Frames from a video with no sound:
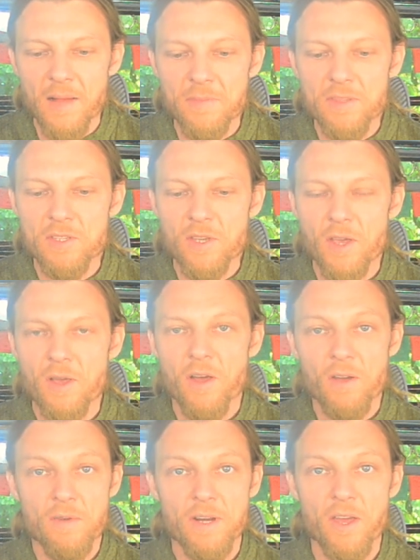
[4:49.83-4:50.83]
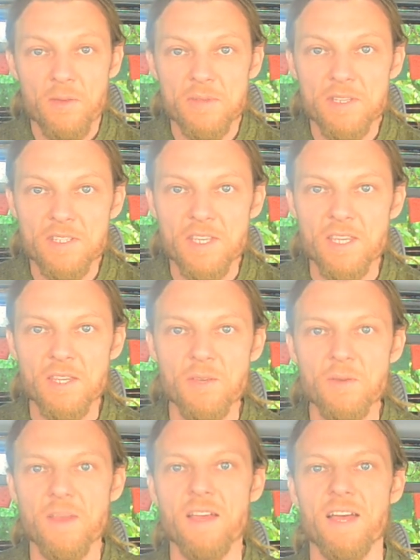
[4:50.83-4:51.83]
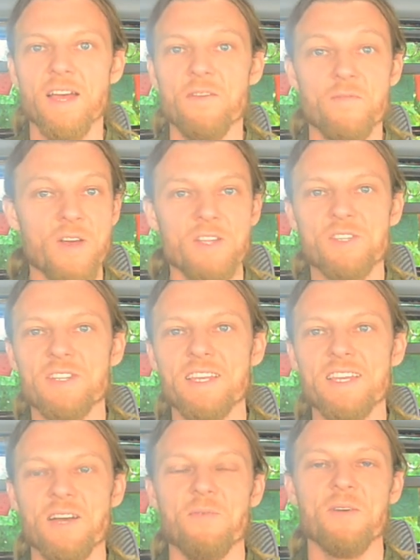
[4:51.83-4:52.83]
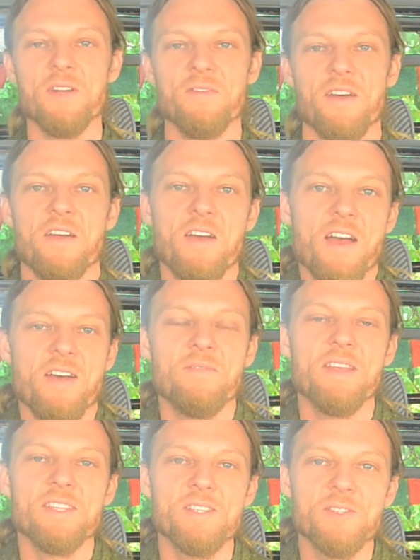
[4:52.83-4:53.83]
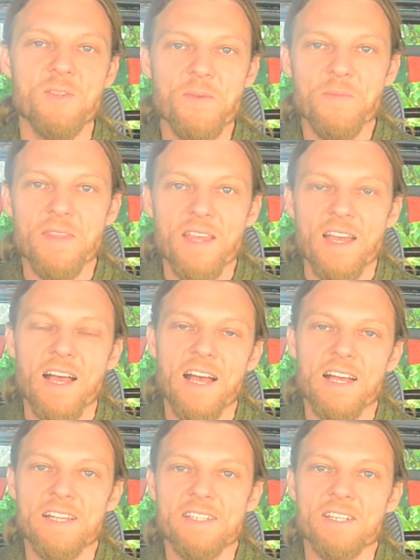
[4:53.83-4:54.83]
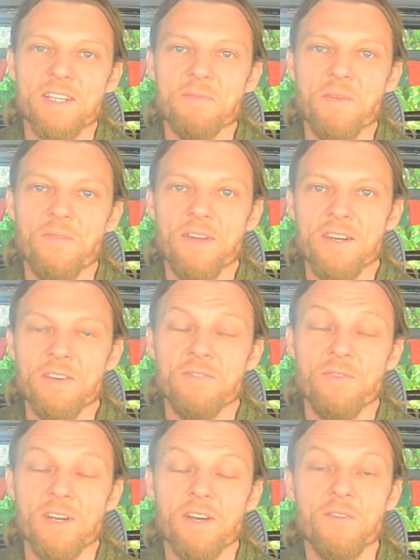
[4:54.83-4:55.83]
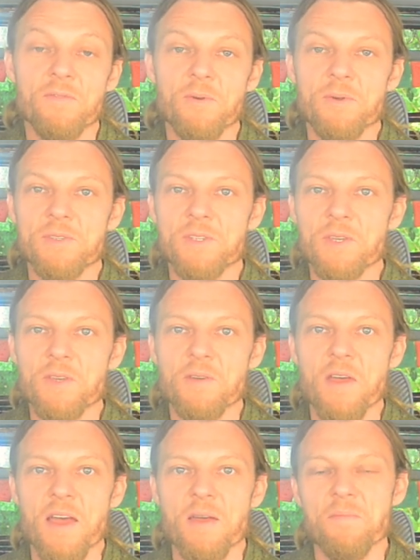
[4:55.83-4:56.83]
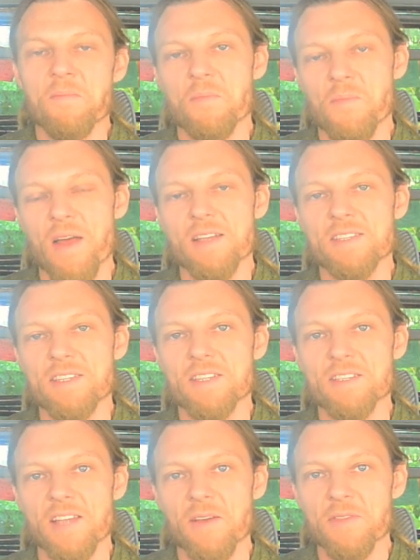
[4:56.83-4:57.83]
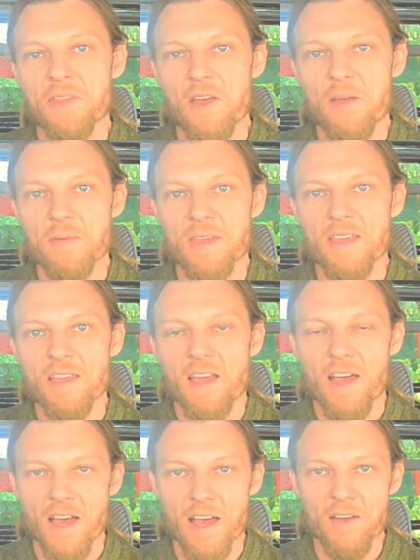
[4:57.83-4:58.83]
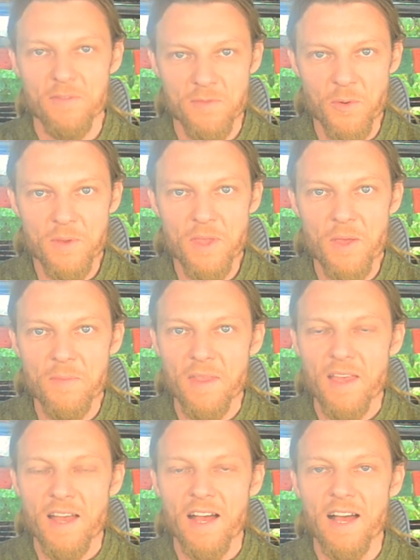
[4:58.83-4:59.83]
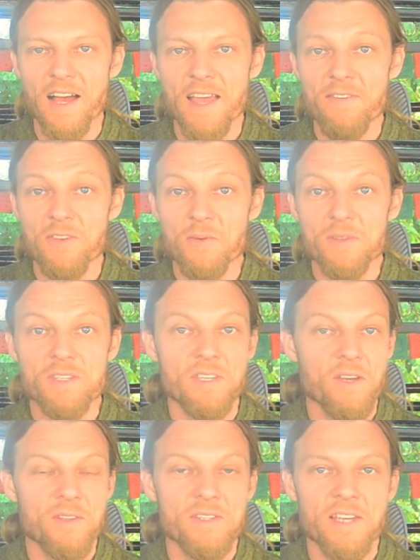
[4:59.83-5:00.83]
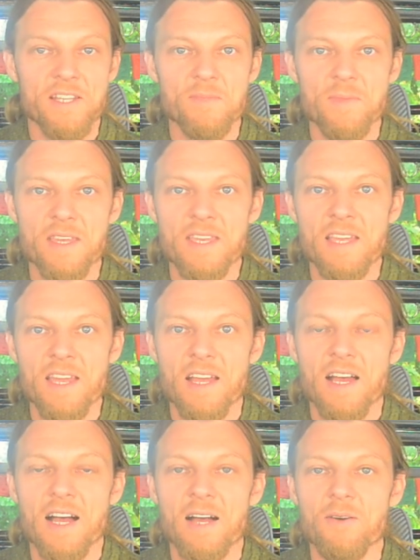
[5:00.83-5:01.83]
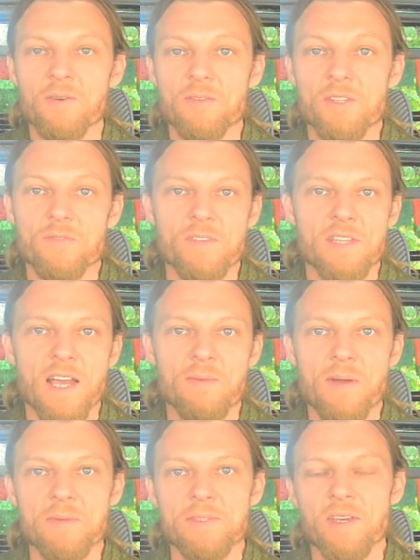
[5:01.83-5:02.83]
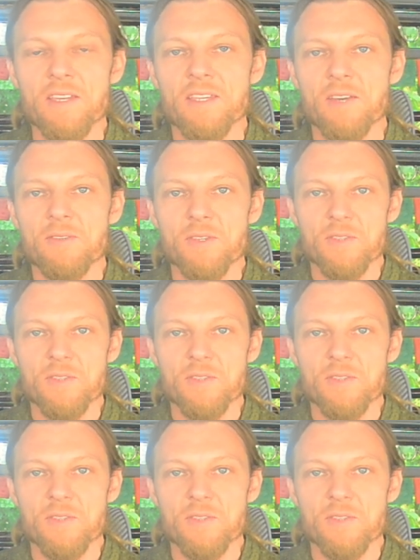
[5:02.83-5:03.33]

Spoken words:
So I really hope to see you virtually at one of our events soon. And I really look forward to practicing sound therapy for you. If you want to contact me or just visit our website, go to